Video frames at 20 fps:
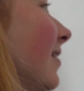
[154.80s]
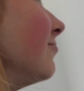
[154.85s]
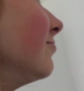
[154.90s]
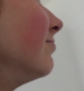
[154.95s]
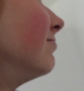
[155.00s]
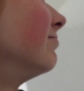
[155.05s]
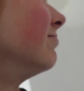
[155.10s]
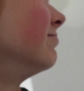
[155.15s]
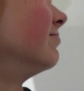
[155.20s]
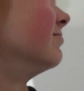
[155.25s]

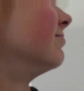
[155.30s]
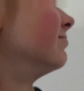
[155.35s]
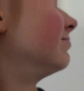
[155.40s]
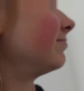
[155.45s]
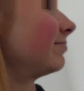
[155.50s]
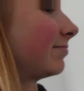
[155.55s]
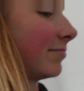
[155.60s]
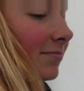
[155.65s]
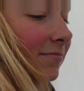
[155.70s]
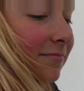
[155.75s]
I'm
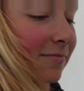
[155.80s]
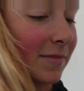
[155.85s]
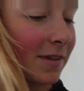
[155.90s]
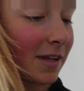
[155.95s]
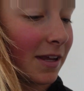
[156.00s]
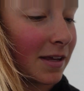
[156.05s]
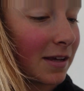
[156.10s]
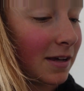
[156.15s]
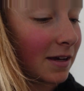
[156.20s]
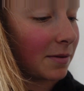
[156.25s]

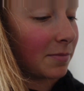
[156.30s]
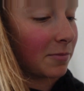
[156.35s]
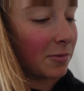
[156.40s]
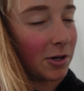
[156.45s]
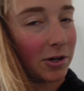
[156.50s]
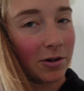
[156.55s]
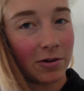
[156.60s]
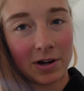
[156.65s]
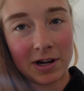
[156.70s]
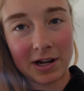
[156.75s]

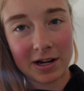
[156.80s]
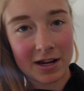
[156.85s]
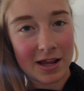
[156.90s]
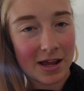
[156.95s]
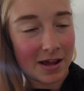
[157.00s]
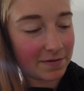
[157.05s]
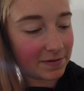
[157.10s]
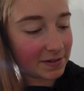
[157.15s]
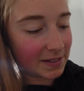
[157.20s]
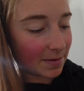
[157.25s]
wondering
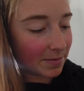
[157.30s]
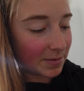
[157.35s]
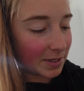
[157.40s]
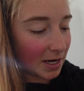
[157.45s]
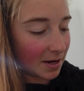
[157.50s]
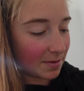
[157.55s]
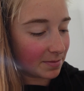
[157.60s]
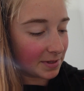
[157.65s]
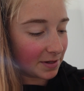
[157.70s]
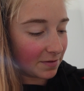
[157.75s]
if
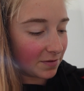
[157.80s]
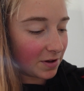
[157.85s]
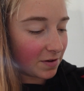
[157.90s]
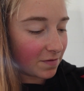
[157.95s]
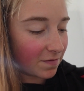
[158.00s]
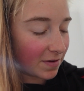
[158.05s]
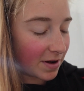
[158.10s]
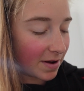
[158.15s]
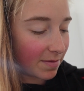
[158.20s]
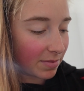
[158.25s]
sometimes if you
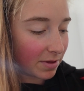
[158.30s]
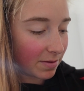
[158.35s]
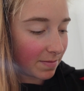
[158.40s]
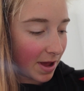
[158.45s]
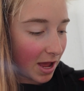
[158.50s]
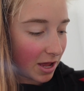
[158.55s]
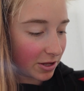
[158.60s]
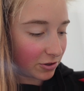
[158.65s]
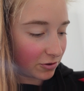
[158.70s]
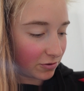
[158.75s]
flip the
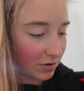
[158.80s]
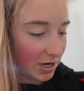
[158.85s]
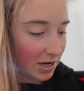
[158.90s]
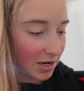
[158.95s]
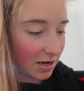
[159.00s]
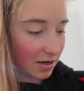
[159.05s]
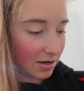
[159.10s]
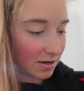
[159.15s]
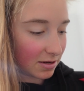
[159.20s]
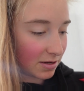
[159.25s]

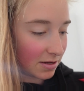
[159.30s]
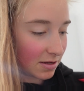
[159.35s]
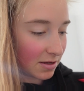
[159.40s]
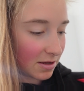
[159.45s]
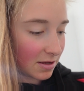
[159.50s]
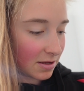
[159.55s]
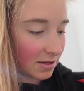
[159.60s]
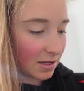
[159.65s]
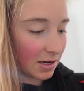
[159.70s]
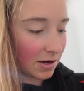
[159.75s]
battery
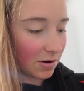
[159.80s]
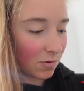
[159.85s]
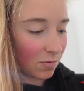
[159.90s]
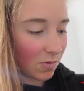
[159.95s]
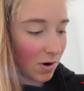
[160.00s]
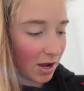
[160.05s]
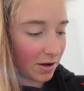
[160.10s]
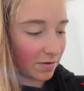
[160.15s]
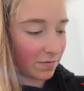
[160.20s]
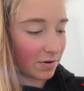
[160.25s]
and it will
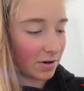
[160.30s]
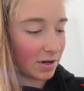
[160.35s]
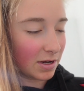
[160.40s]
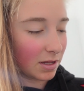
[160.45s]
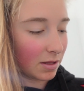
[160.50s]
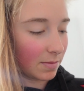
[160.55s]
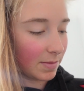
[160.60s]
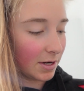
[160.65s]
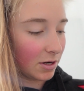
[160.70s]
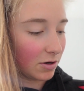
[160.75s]
work for a
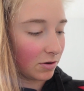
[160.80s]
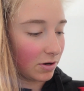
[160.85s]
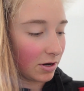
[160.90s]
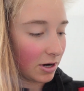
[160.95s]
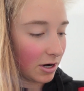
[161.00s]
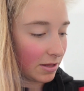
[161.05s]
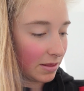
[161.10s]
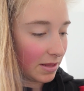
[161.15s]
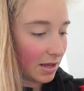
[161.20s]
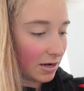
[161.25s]
little bit
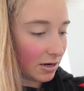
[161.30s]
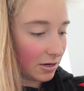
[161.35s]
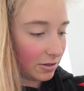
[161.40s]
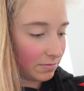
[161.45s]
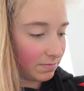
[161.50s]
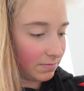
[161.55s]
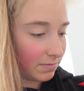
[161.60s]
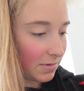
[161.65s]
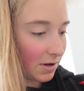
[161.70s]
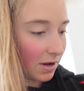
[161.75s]
longer, and then I'd
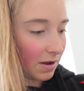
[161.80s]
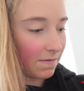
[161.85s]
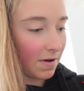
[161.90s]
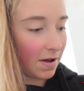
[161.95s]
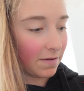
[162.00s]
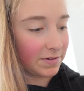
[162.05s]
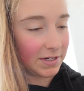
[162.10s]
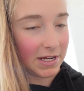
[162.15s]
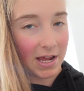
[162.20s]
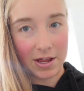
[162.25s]
either
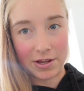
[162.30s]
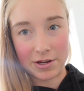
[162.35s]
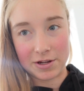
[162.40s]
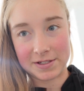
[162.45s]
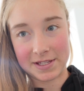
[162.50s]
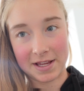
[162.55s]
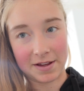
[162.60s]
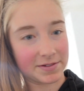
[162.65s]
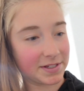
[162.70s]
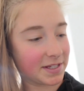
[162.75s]
have to get a new
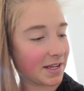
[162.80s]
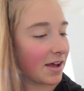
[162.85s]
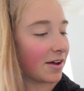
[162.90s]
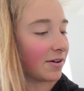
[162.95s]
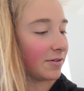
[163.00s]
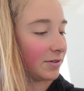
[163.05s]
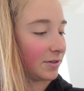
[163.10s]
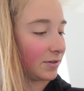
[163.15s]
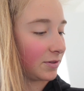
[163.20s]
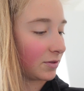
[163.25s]
set of
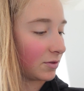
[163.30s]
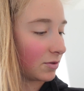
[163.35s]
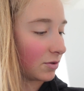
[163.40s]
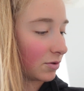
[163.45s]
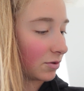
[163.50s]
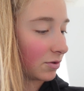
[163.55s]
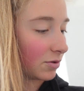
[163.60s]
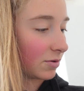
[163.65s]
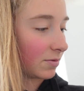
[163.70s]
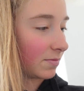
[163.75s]
scales,
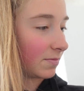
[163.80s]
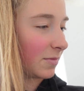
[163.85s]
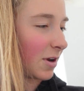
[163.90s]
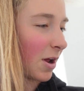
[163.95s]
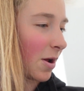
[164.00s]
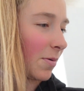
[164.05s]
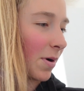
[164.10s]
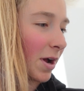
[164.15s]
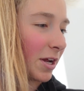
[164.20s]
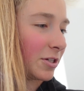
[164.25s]
or
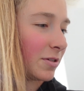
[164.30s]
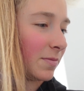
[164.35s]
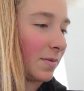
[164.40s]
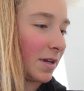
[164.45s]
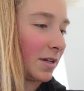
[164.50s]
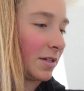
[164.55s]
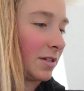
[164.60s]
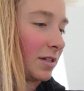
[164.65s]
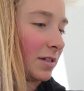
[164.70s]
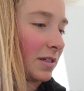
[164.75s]
no, I should be
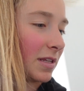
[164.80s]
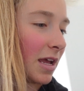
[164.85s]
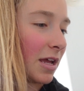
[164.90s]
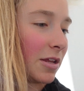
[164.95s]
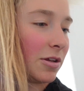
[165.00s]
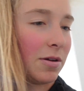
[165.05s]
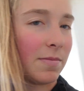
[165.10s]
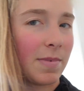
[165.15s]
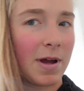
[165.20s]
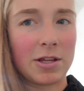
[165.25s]
able to just get a
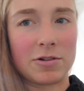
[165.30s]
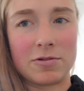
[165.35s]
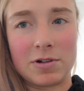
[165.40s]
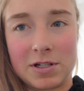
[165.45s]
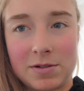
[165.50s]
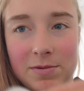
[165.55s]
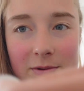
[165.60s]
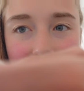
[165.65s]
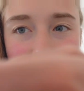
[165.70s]
new battery, to be